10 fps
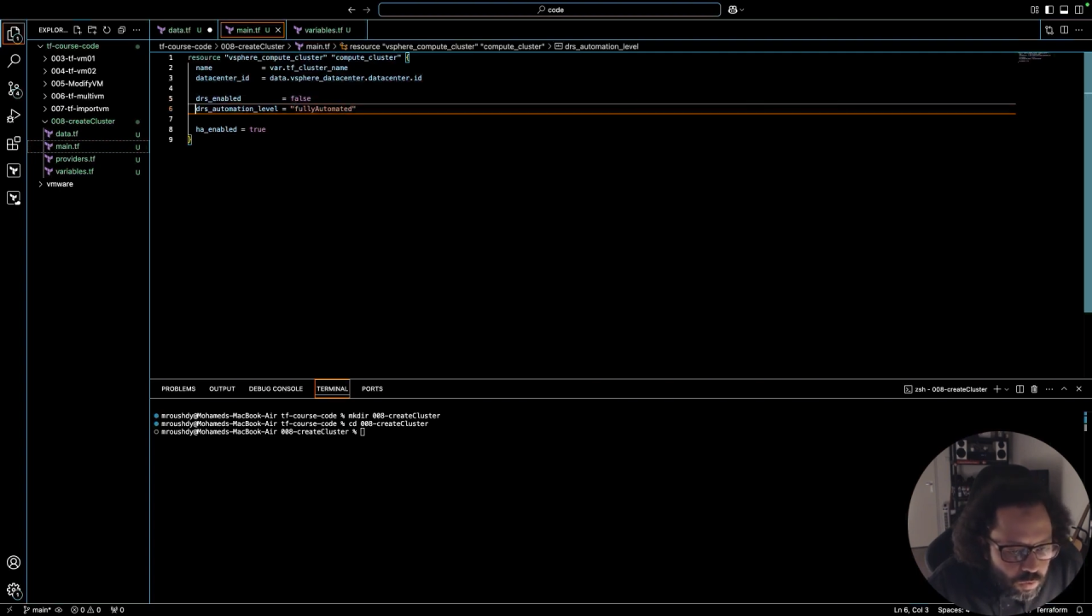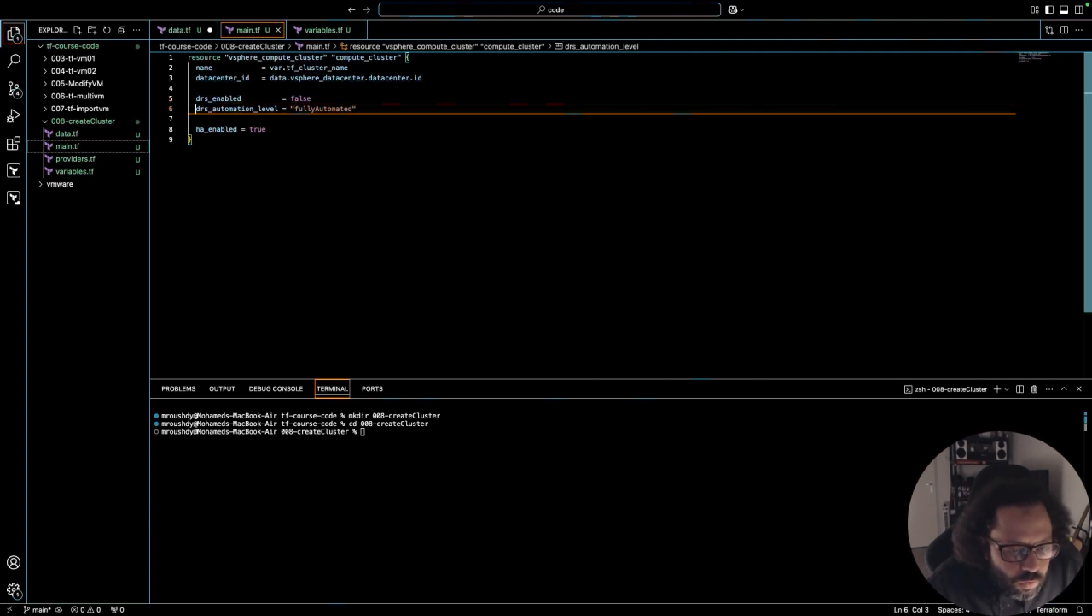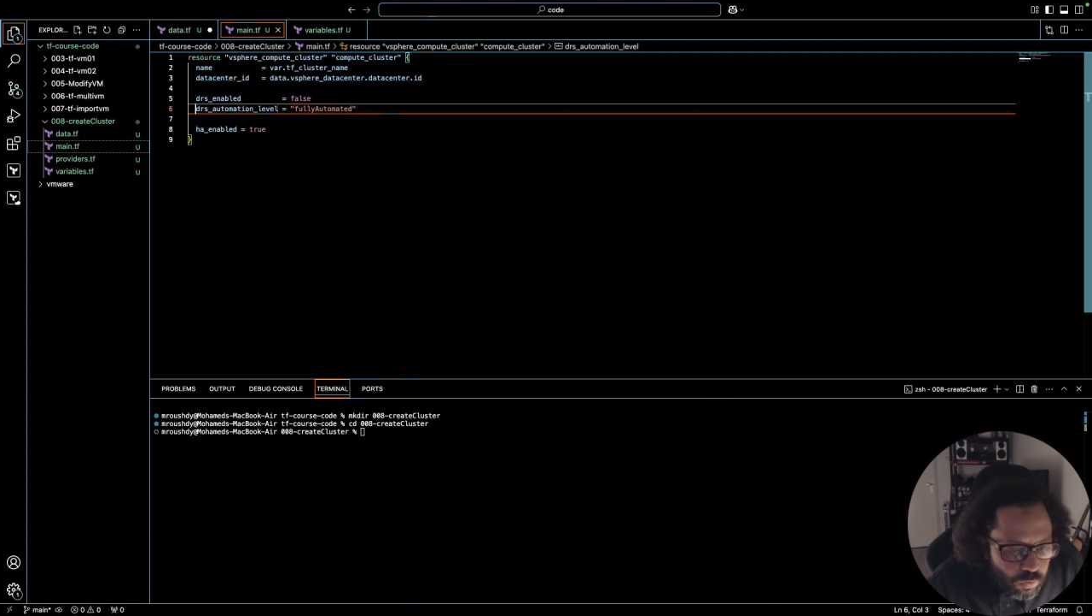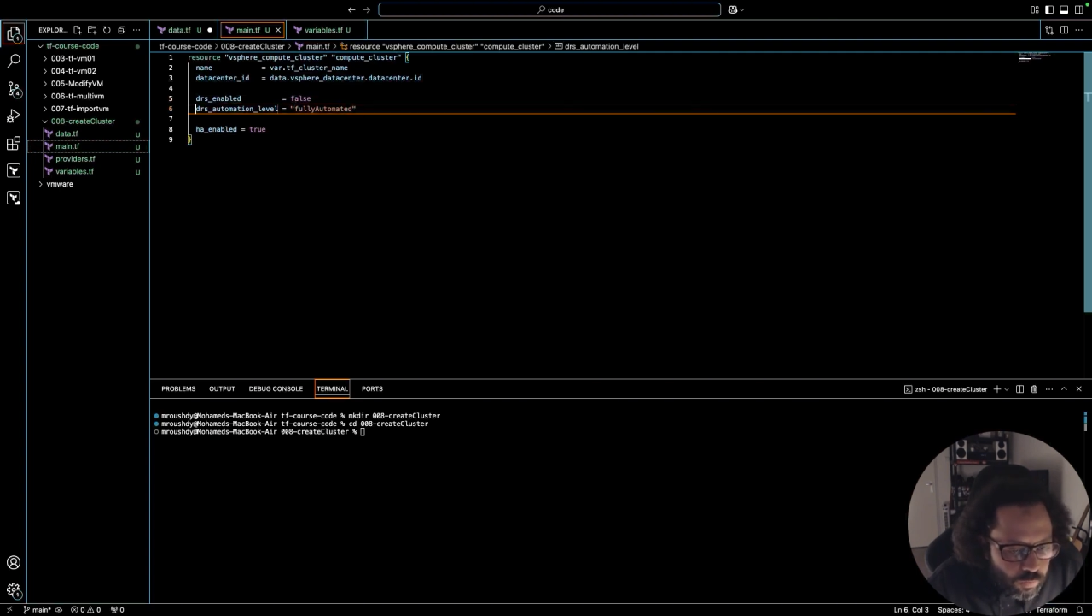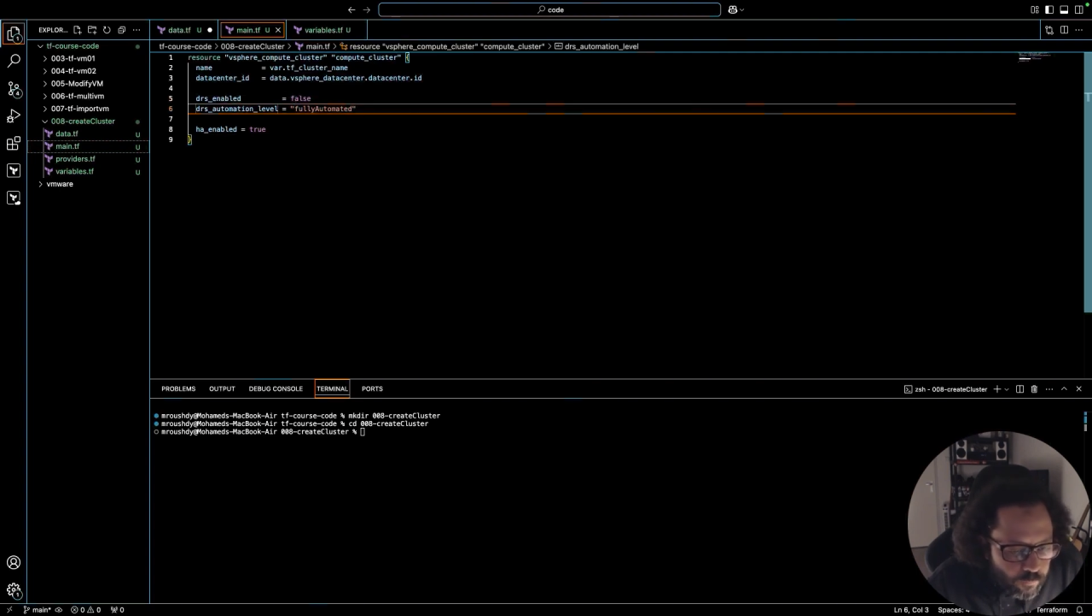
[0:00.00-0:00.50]

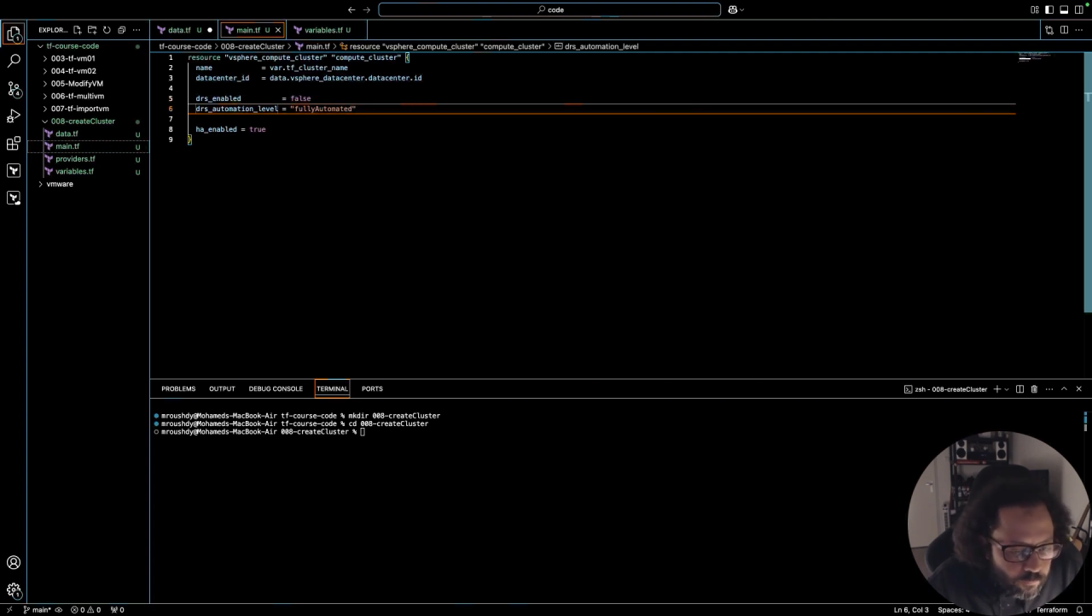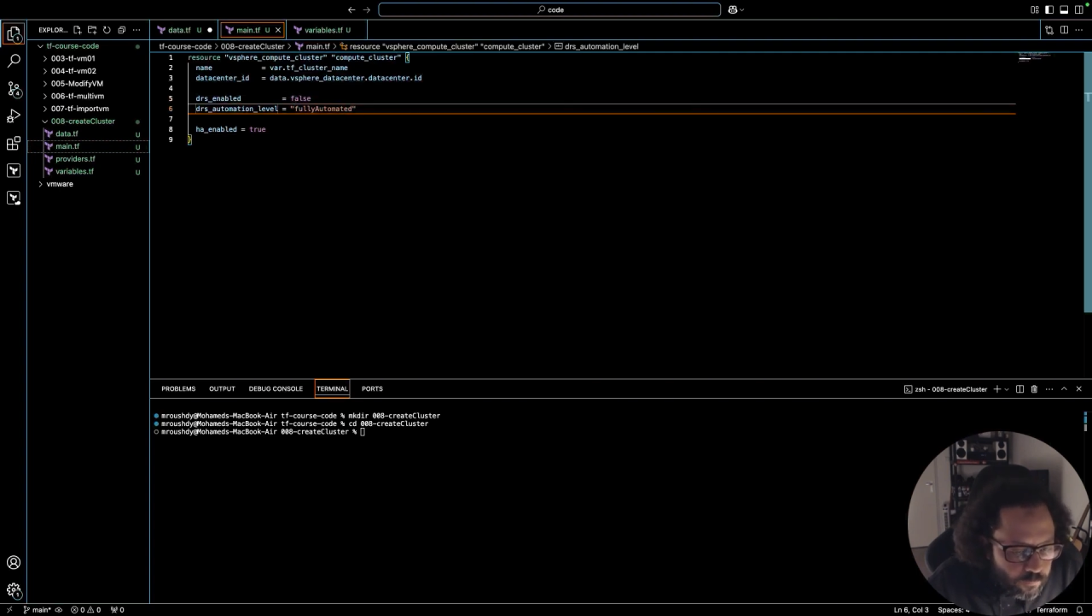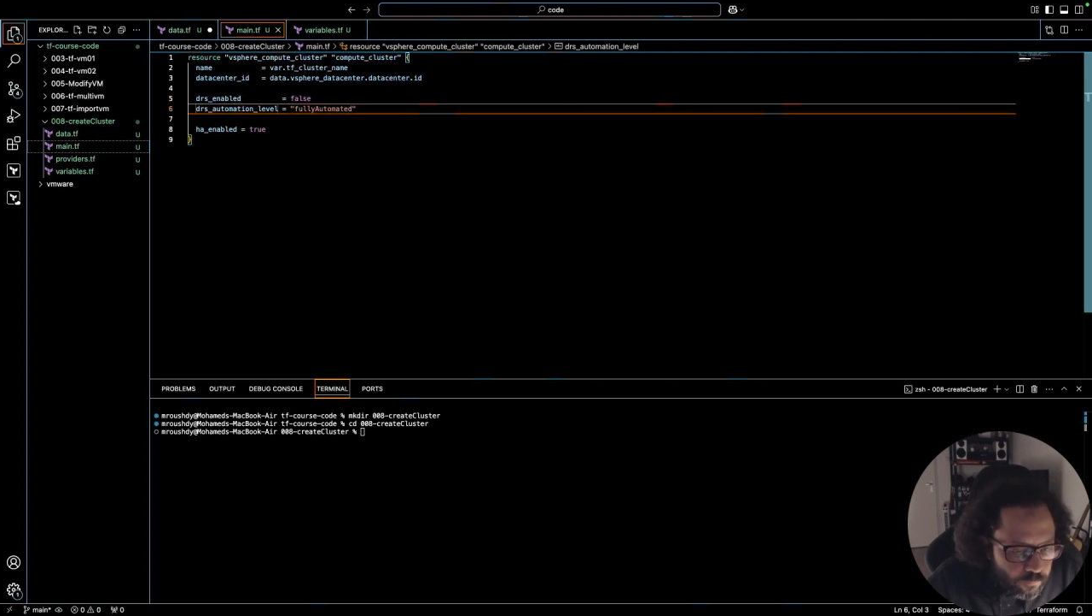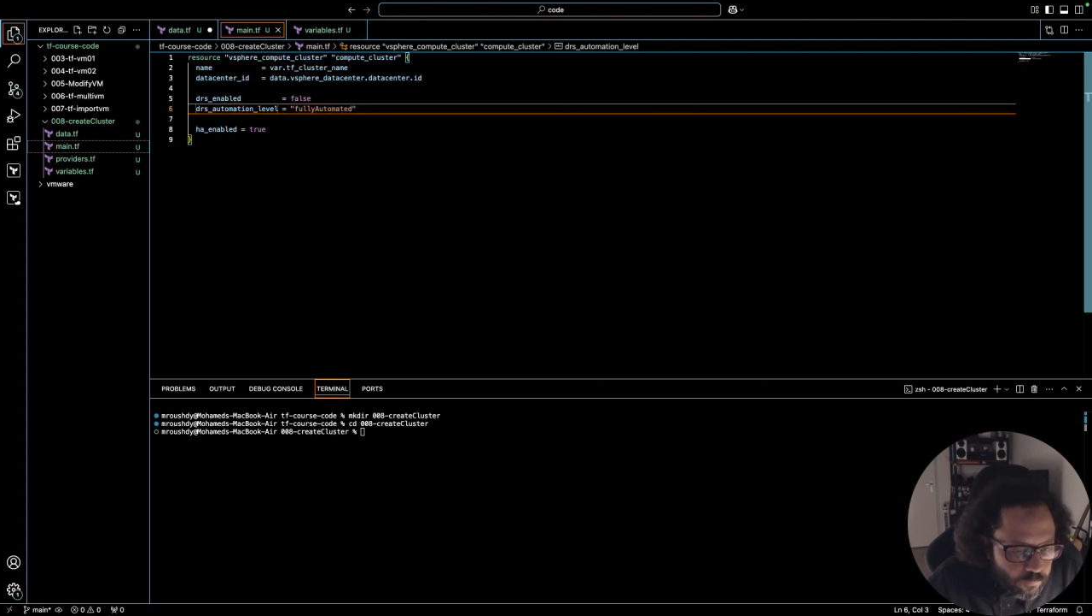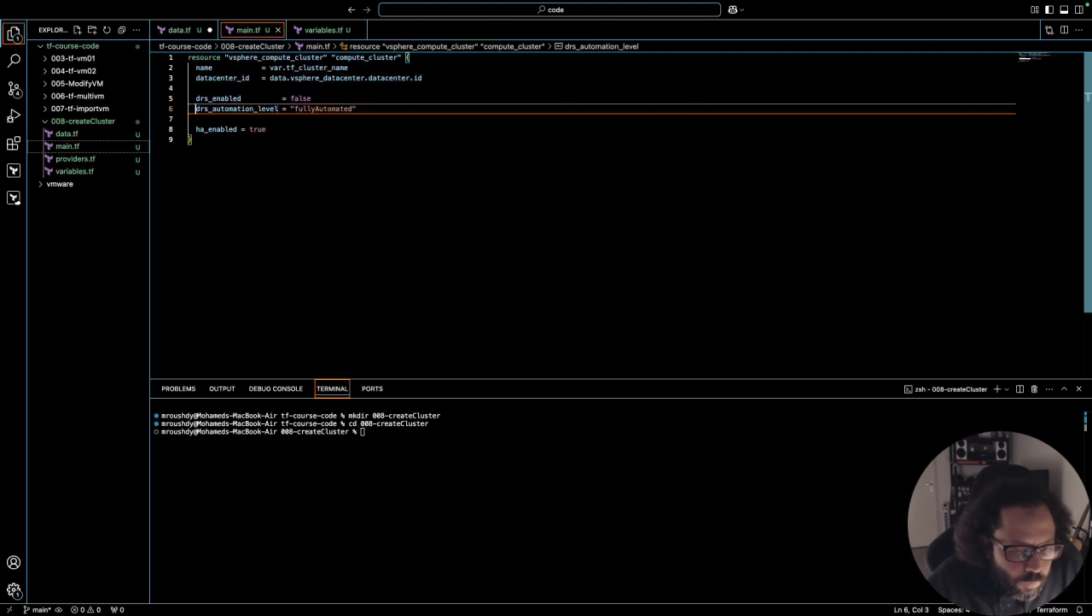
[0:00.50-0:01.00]
um,